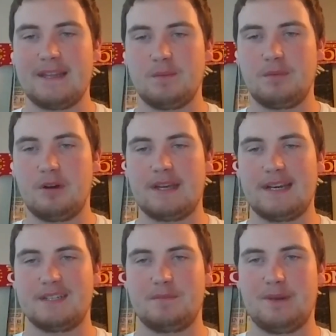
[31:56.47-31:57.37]
in the
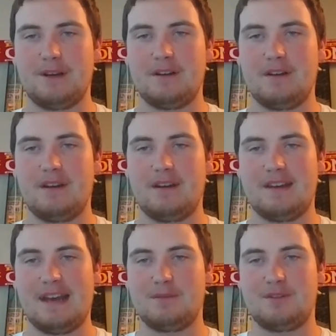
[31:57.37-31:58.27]
podcast, but
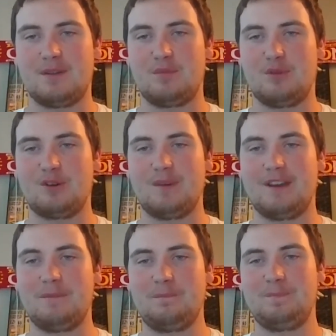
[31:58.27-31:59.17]
it absolutely broke me.